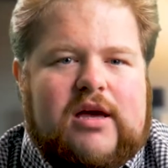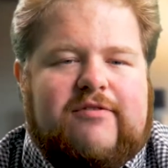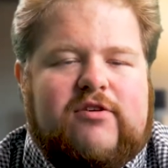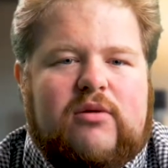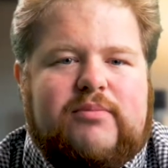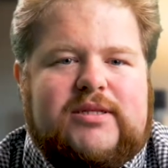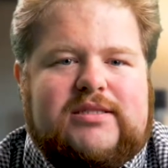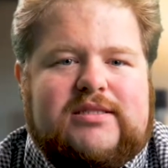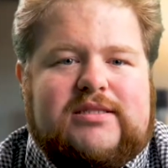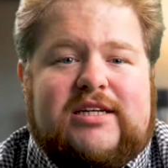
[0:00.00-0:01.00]
If you're a
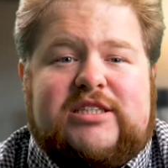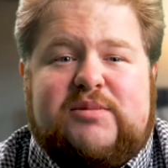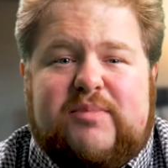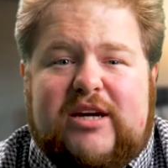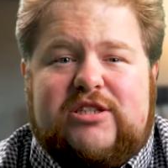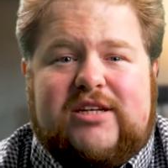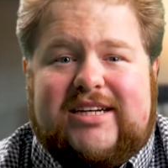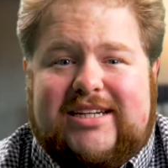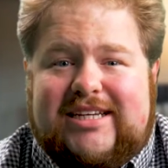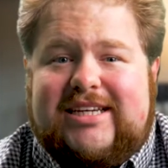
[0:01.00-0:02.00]
business,
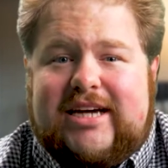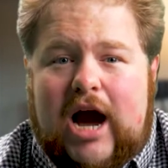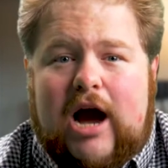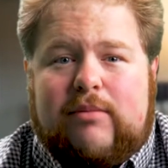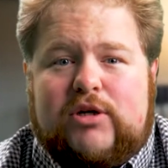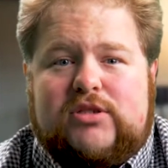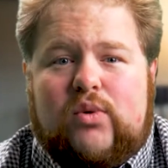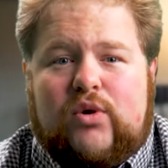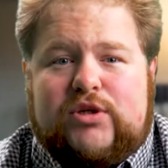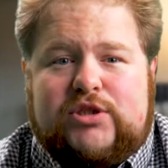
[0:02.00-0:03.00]
especially an e-commerce
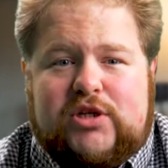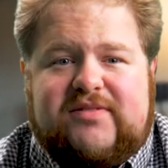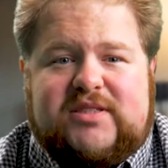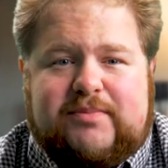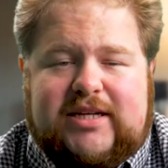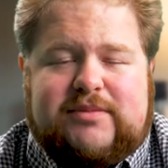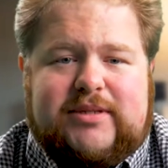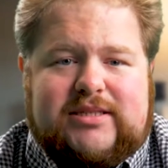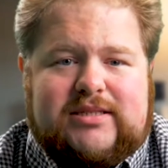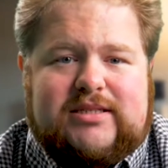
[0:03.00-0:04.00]
or service-based
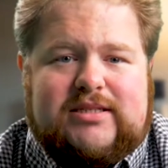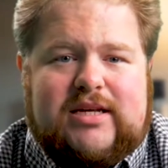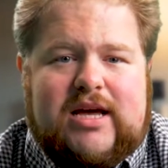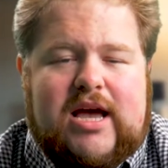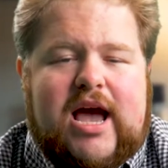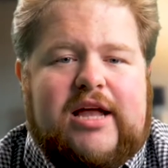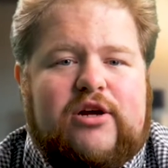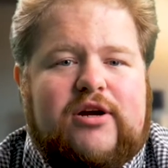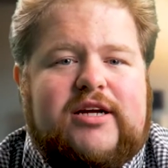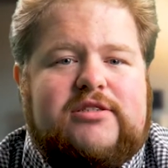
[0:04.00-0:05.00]
business, and
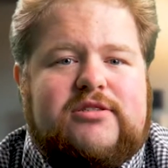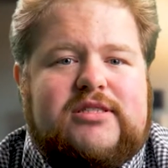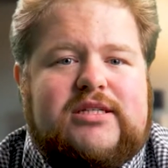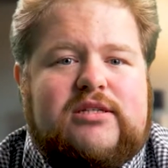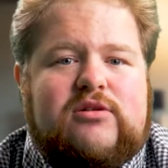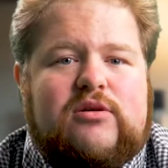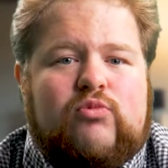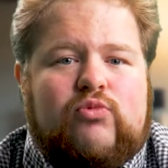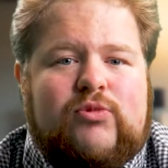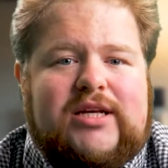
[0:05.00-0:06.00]
you're interested in
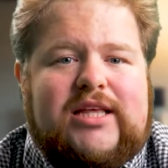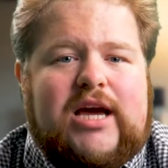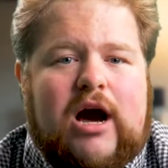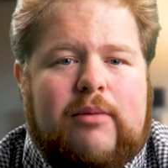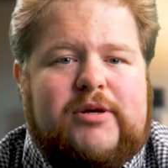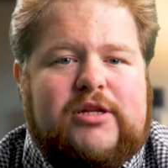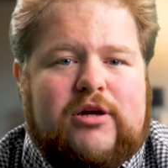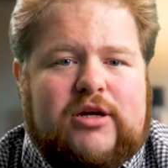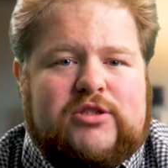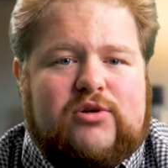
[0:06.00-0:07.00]
really upping
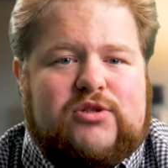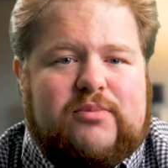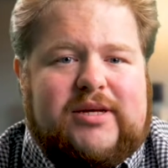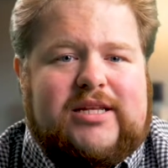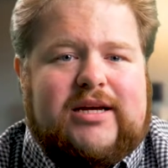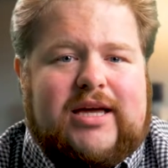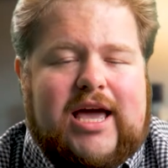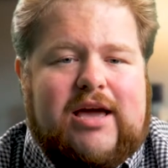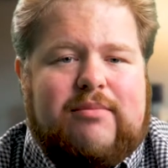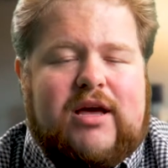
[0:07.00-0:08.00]
your social media
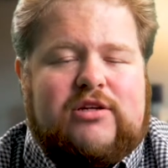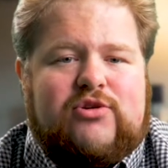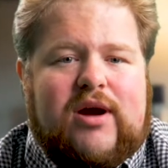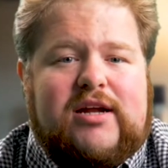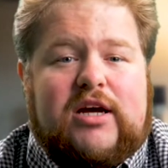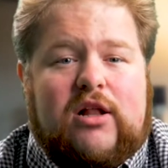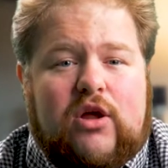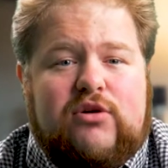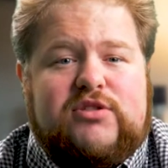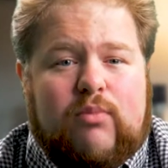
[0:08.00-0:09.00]
game and trying to
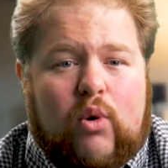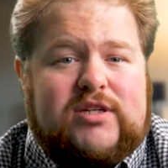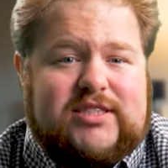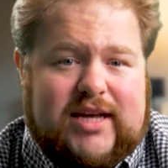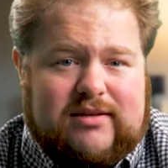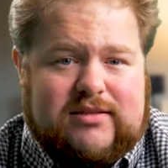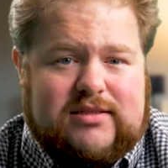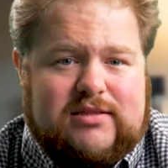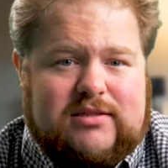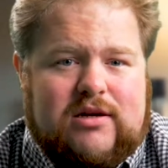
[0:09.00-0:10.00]
close more sales,